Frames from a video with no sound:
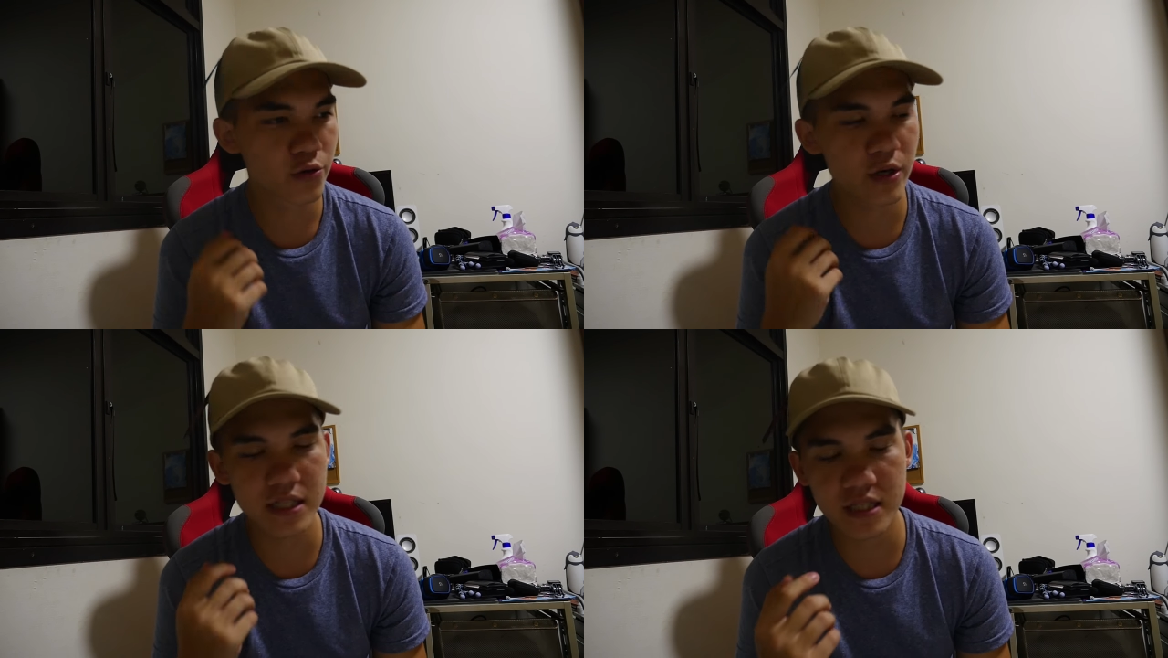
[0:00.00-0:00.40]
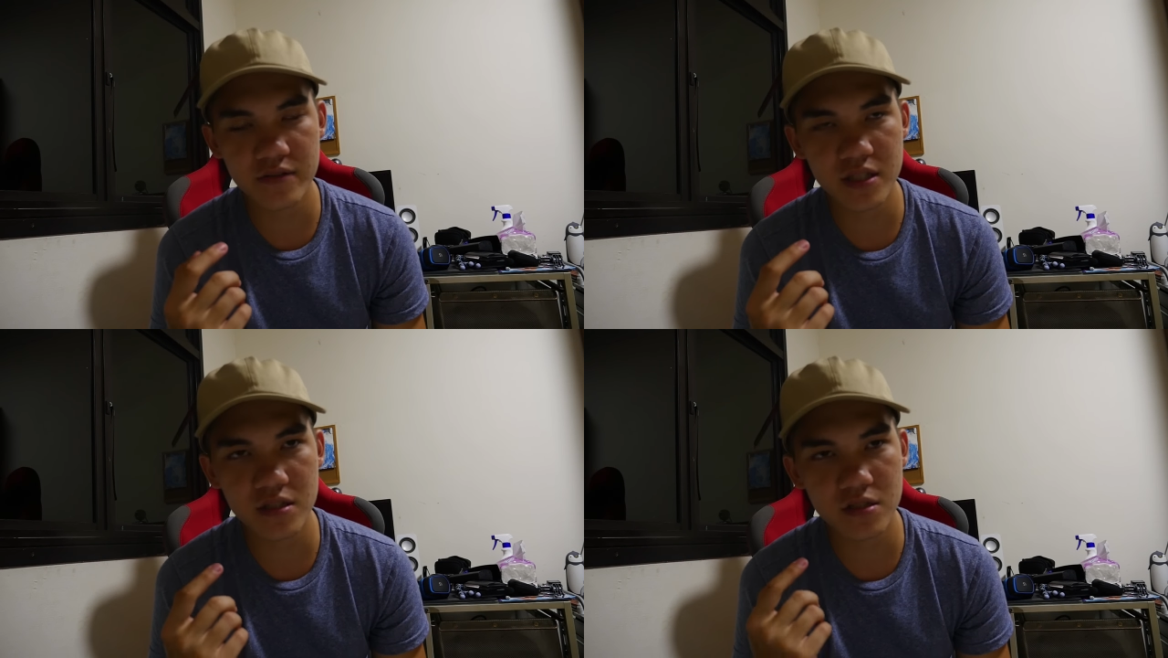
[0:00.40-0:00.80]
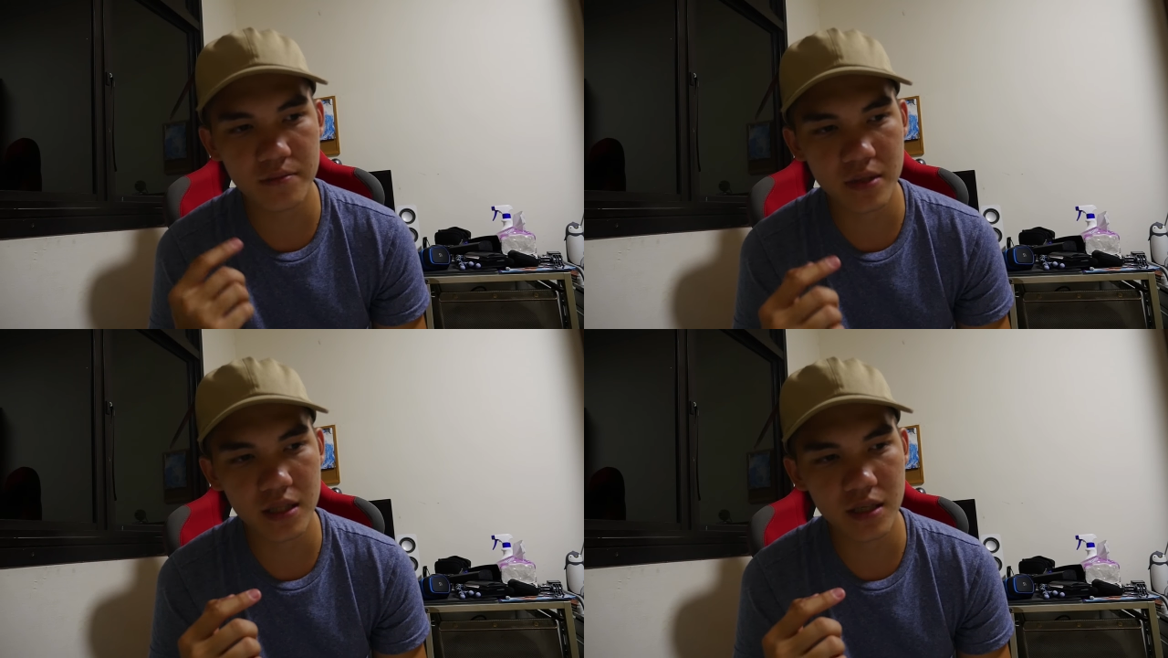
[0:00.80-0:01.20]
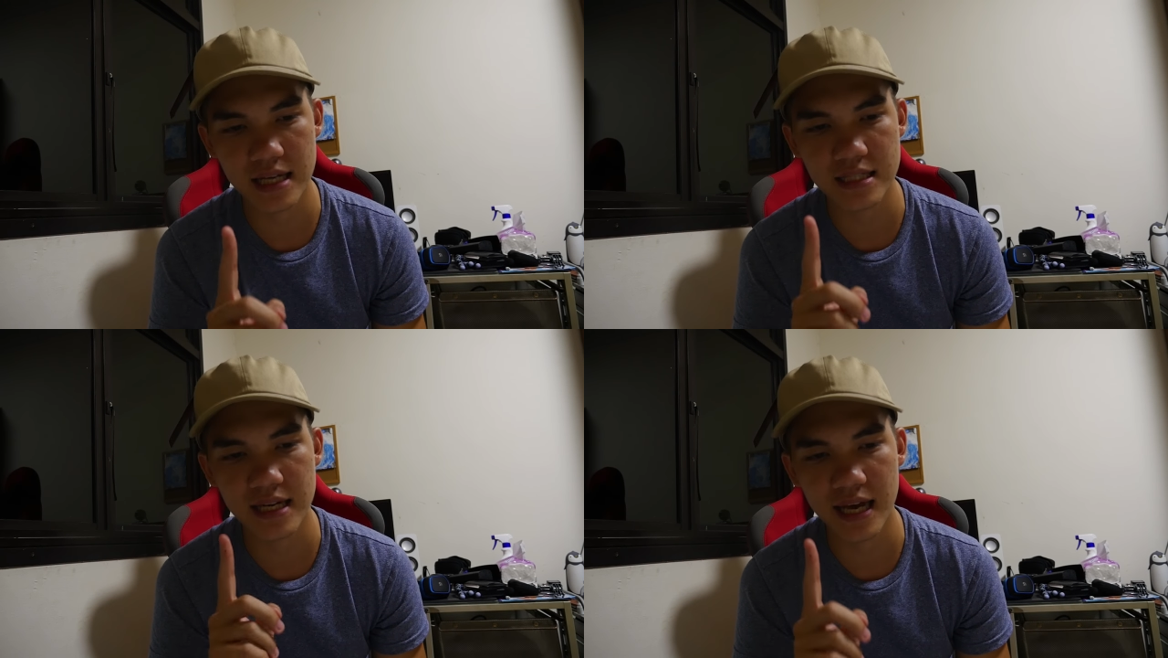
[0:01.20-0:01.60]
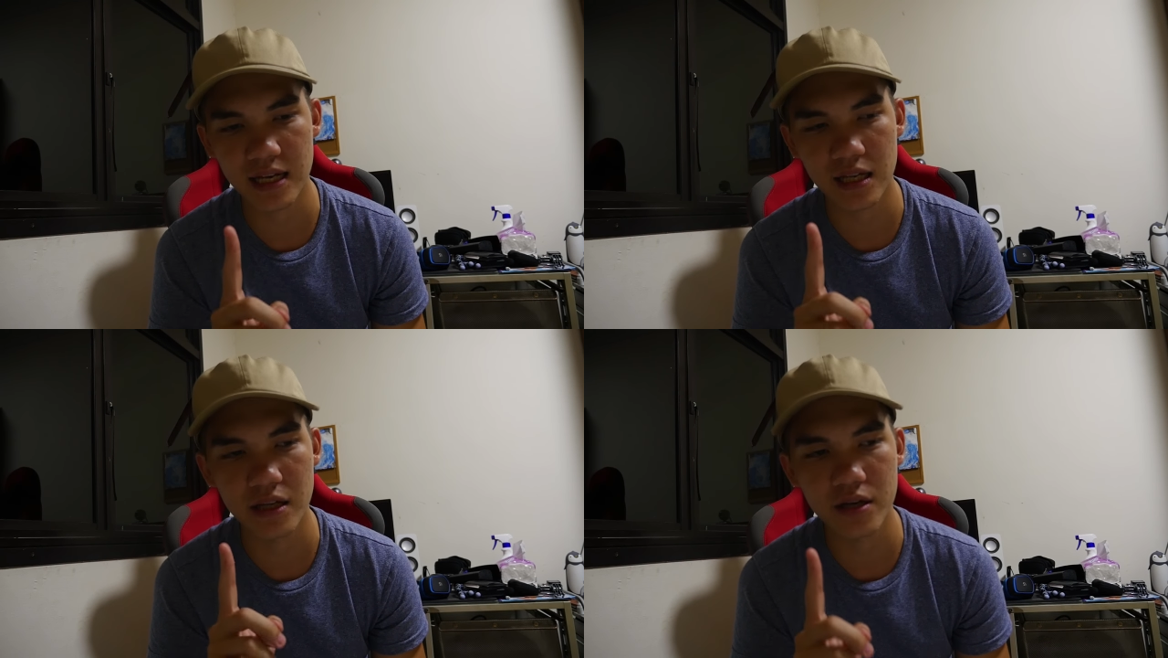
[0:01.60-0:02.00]
Creativity to me has an
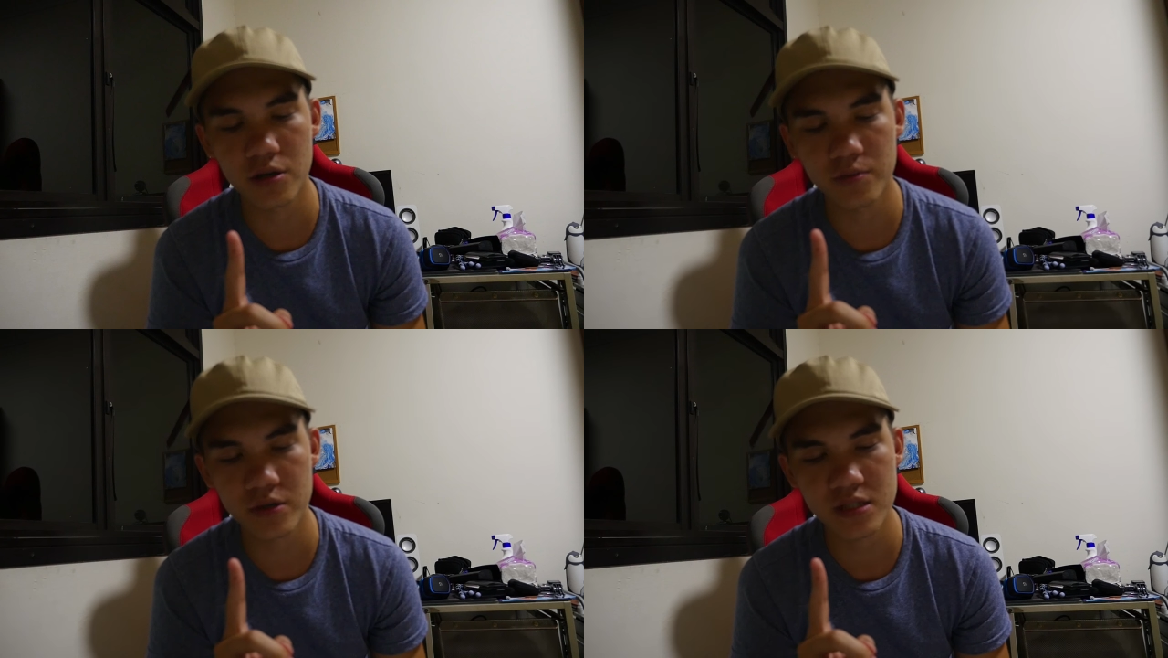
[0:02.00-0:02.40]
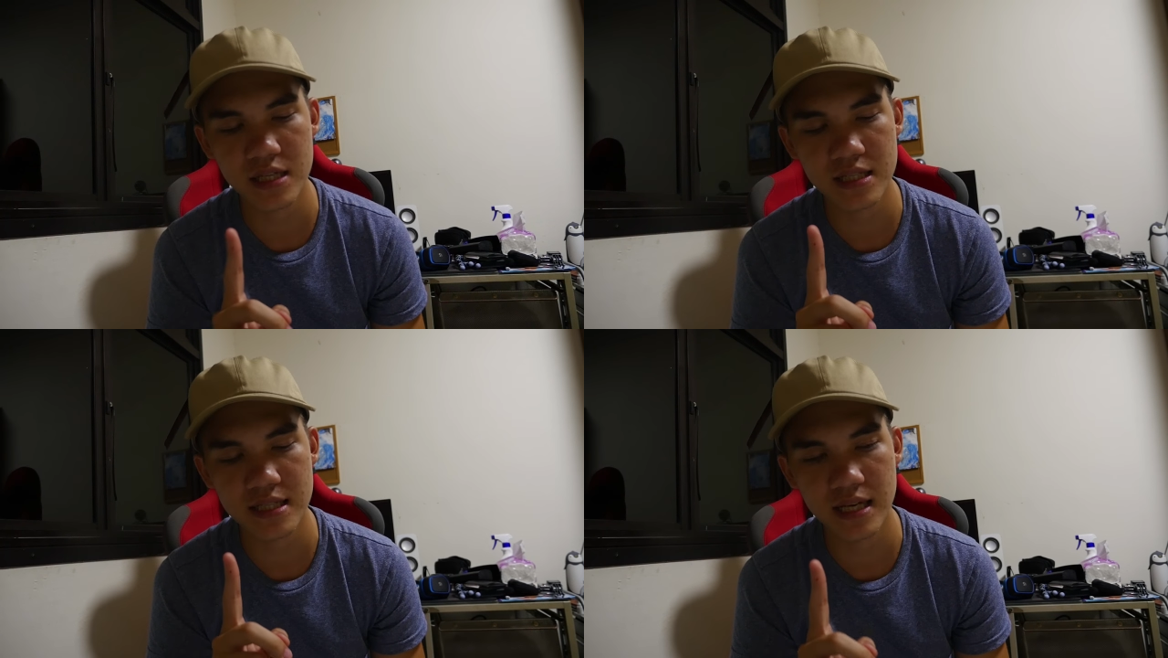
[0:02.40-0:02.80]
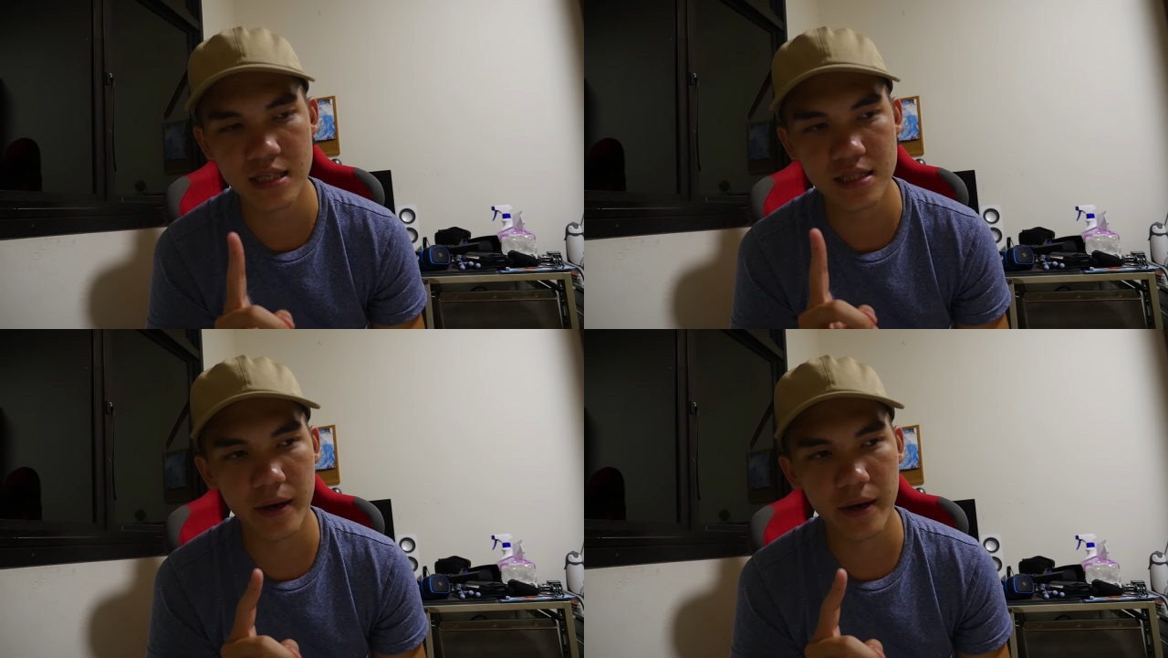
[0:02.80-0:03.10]
analytical process, yes,